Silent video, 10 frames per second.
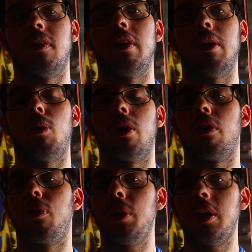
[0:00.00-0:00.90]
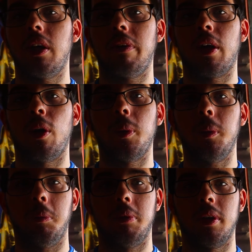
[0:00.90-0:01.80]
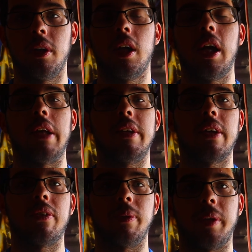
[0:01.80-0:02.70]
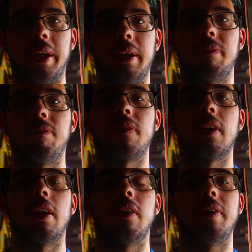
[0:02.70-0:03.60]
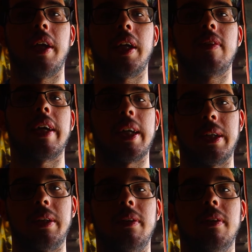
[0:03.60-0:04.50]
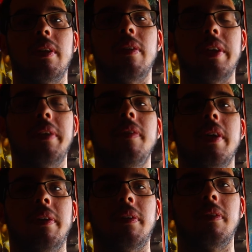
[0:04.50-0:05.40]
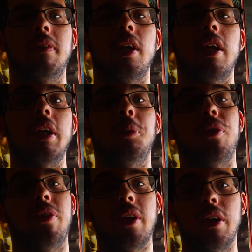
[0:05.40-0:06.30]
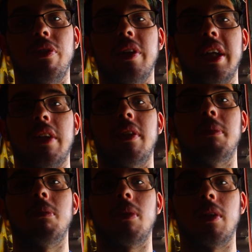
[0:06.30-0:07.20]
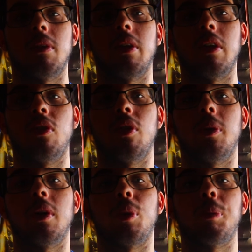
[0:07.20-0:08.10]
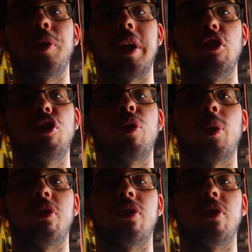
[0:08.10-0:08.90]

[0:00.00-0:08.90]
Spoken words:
they won 3-0 at home, and yesterday they tied 0-0. It was enough to get them into the group stages for the